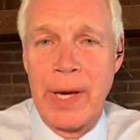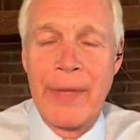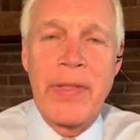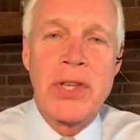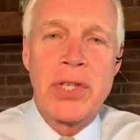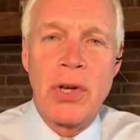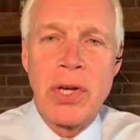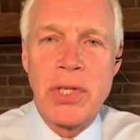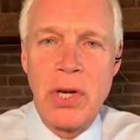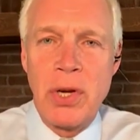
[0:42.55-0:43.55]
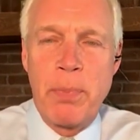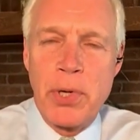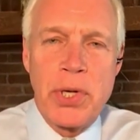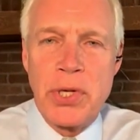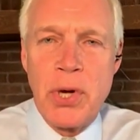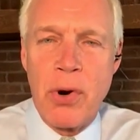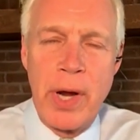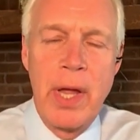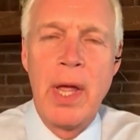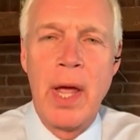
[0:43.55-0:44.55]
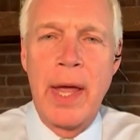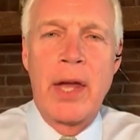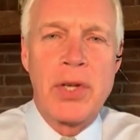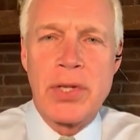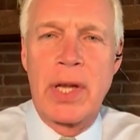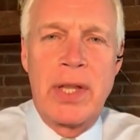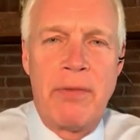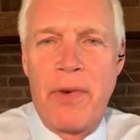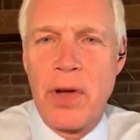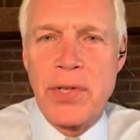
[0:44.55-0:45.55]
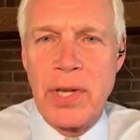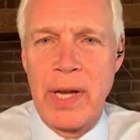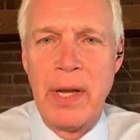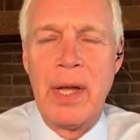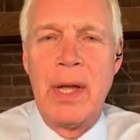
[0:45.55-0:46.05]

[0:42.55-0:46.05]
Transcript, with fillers: And yet they still continue to push the story, again, just like they falsely